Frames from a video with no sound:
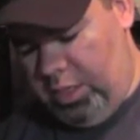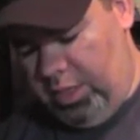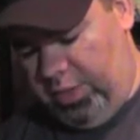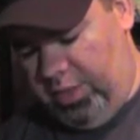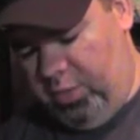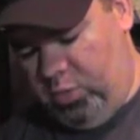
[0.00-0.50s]

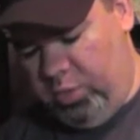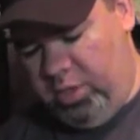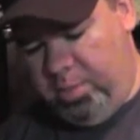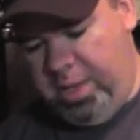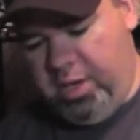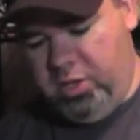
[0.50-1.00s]
I think it was one of
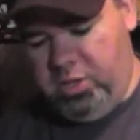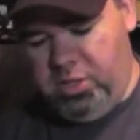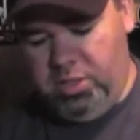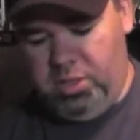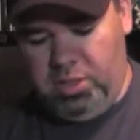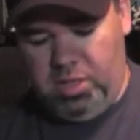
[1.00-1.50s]
the
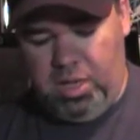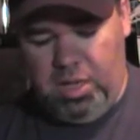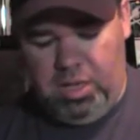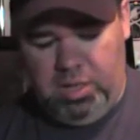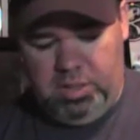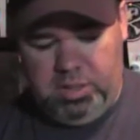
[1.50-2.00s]
managers,
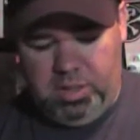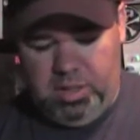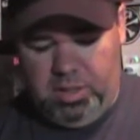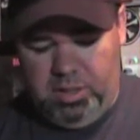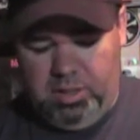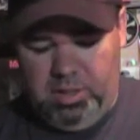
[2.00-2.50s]
and
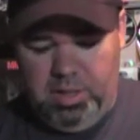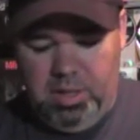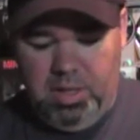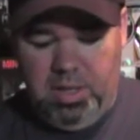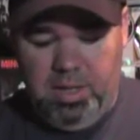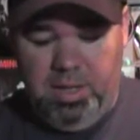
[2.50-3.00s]
I
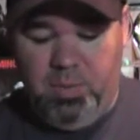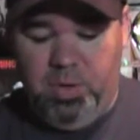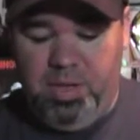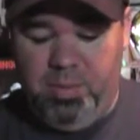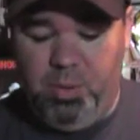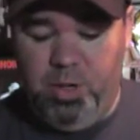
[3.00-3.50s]
think
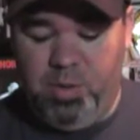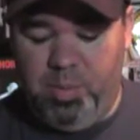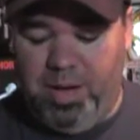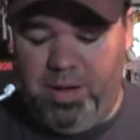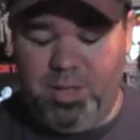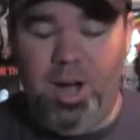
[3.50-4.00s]
one of the employees walked
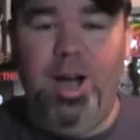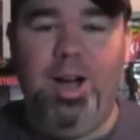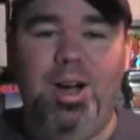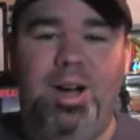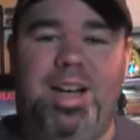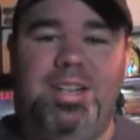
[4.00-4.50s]
by and goes,
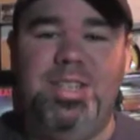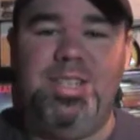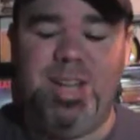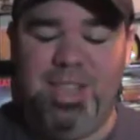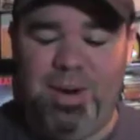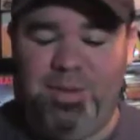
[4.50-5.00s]
"Oh, I just
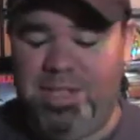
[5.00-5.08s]
saw that. I